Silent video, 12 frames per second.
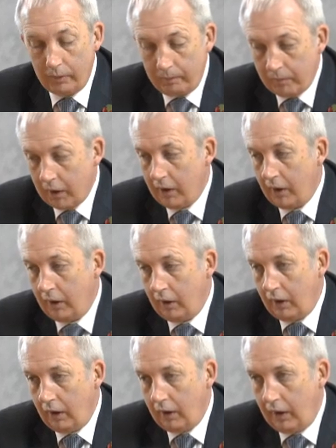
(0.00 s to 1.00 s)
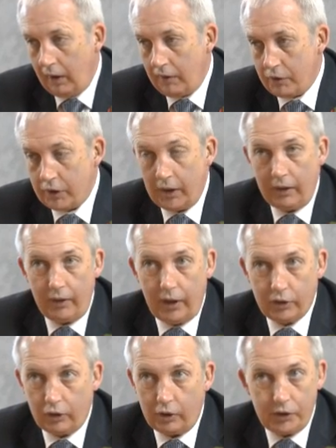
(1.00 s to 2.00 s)
them. I've said
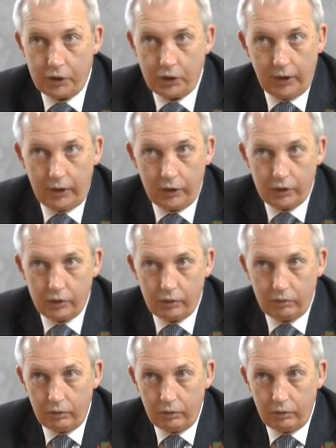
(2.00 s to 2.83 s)
that's got to change.